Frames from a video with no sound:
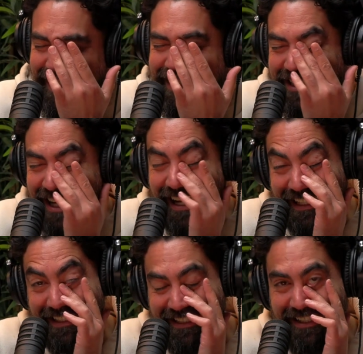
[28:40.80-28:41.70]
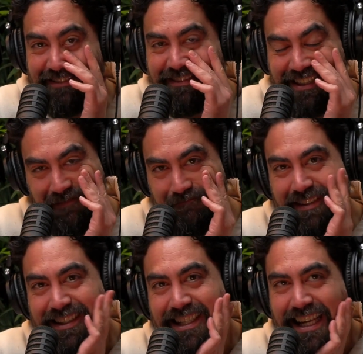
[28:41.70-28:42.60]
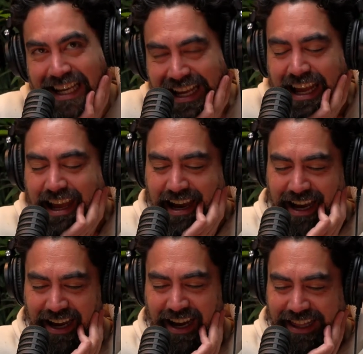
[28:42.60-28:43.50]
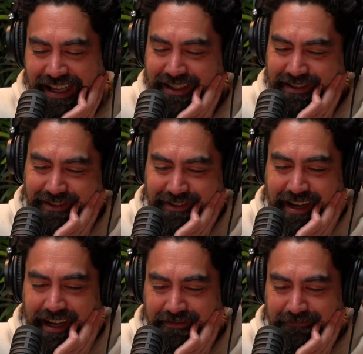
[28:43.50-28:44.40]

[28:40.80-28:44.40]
Jack and Jill Jumpers. That is great.